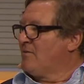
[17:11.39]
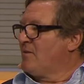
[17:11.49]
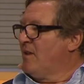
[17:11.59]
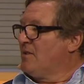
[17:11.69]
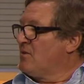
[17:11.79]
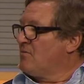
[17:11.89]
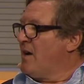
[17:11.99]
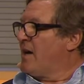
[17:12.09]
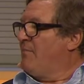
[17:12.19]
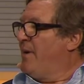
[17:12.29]
So that's a
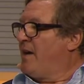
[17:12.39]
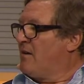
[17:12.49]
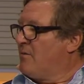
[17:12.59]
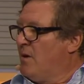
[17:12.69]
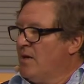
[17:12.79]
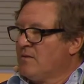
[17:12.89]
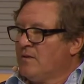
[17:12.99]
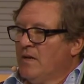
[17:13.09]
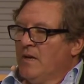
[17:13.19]
direct competitor to us.